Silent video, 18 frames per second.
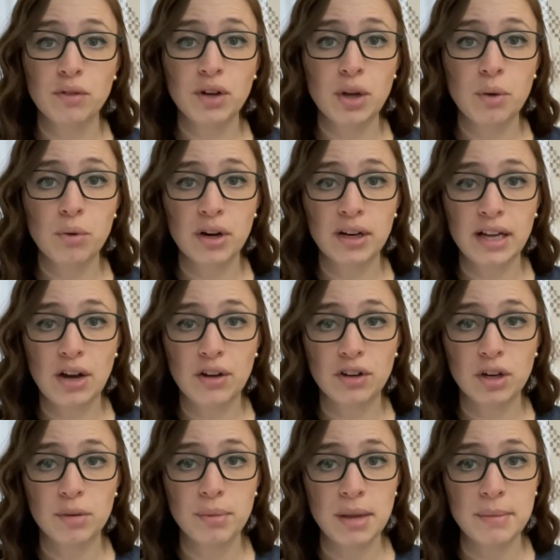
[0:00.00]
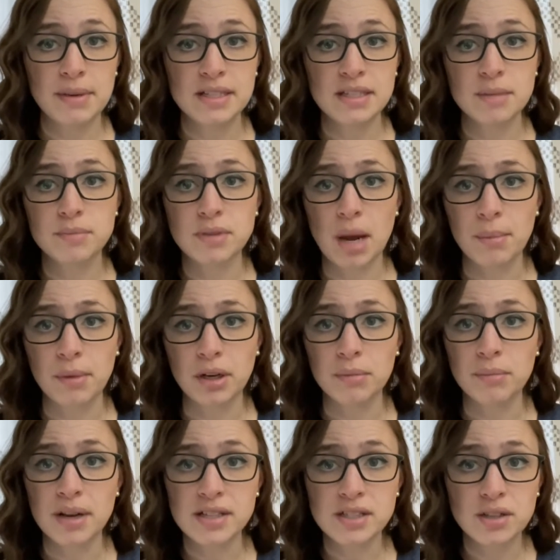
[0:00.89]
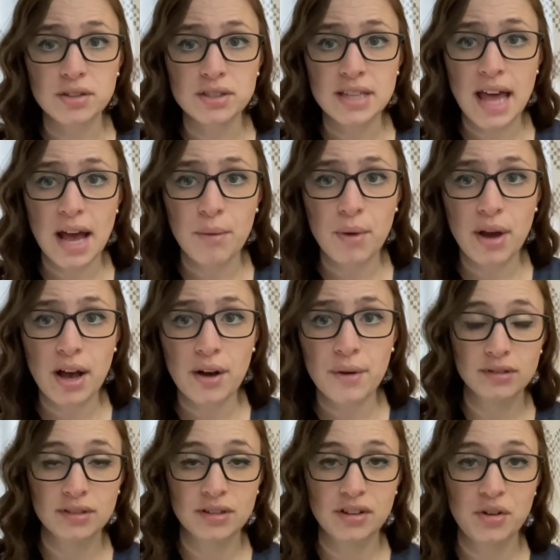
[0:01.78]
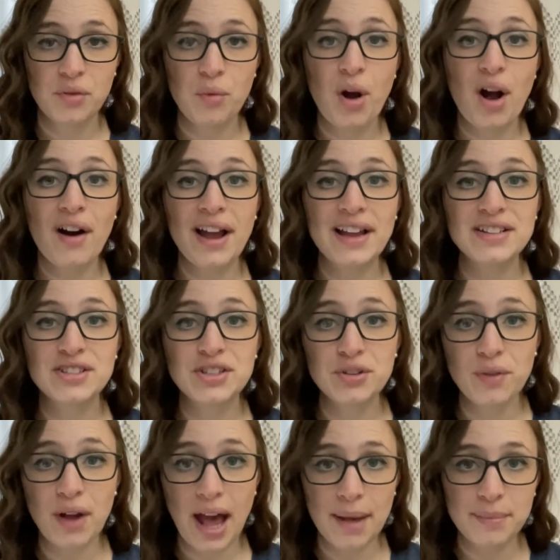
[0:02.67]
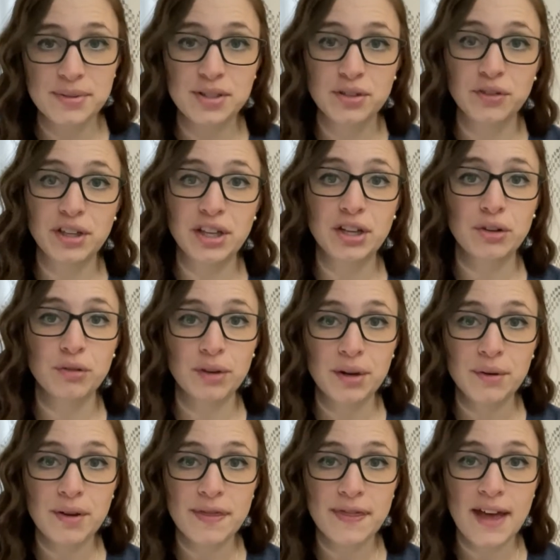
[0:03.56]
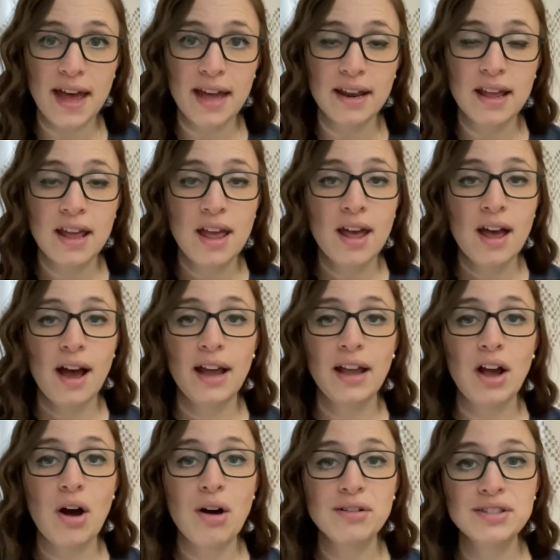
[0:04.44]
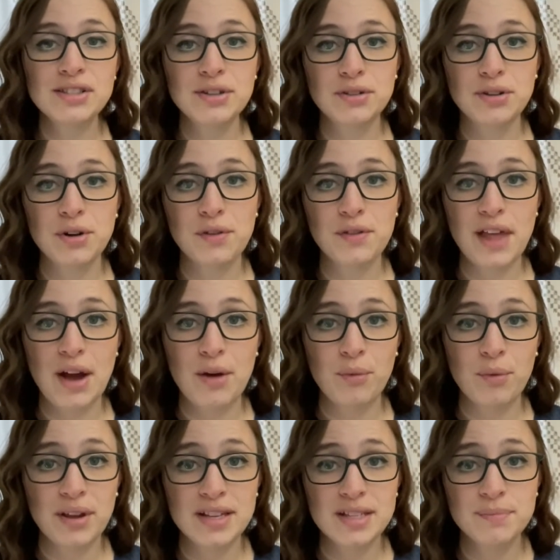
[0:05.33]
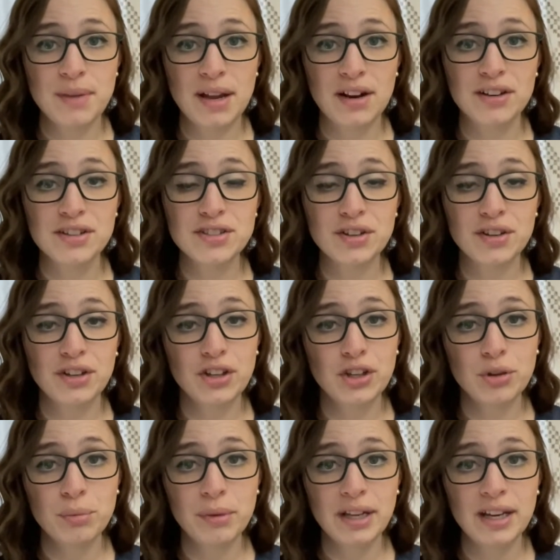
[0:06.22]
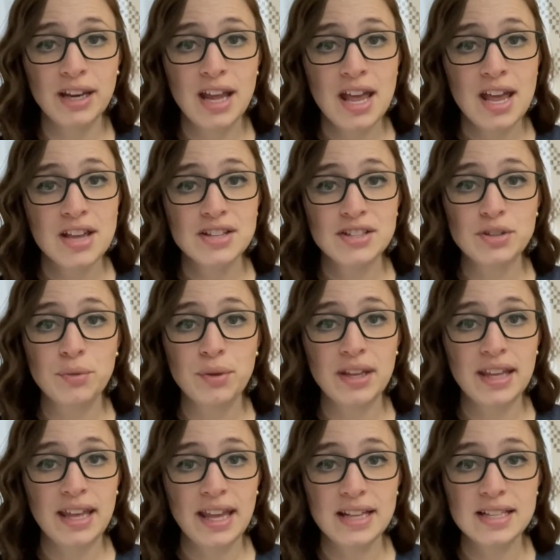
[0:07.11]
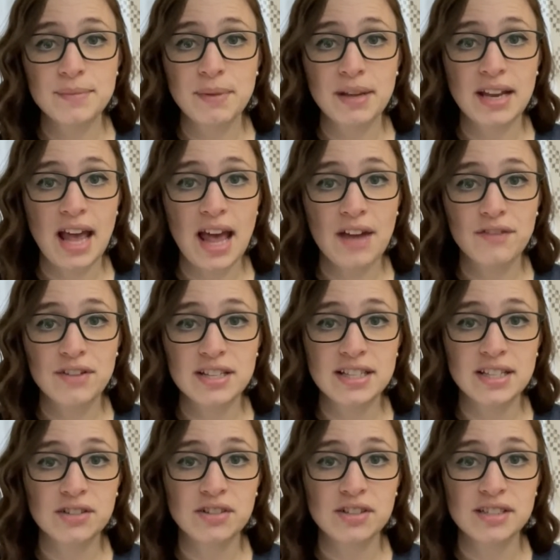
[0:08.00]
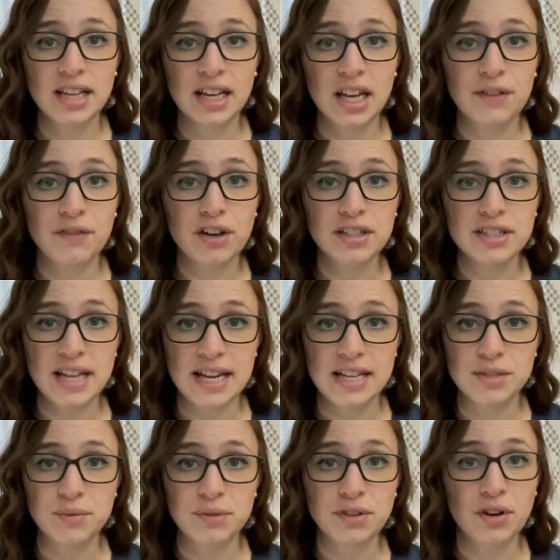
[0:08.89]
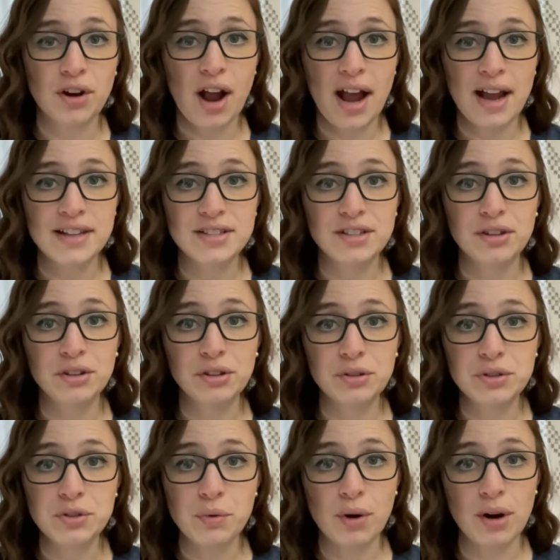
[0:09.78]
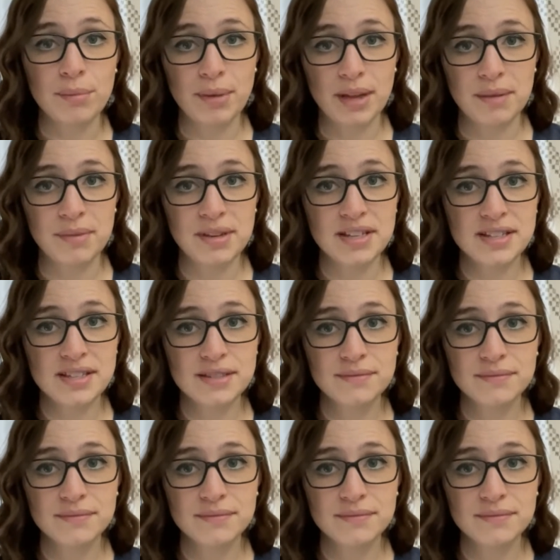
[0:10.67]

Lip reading: work out your baby's abdominal muscles that well. While I do absolutely agree with that, I also know that we as parents are human, so we can't spend every single second of our days with our eyes glued to our babies.